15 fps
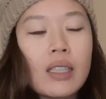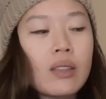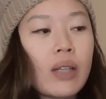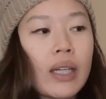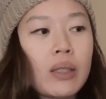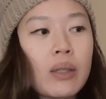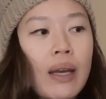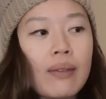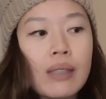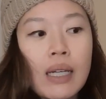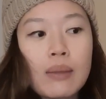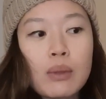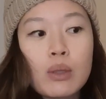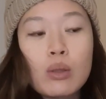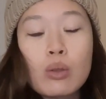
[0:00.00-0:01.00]
I don't have
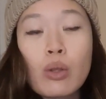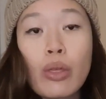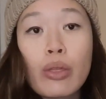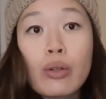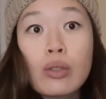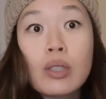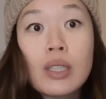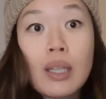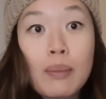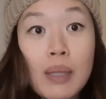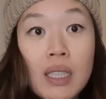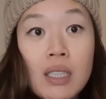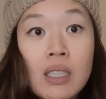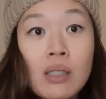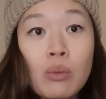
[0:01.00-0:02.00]
time to do the third summit,
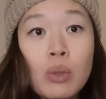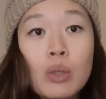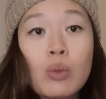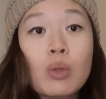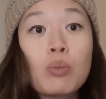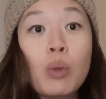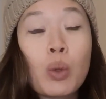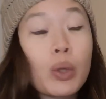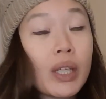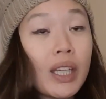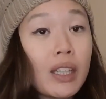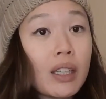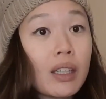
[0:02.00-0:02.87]
which was Mont King.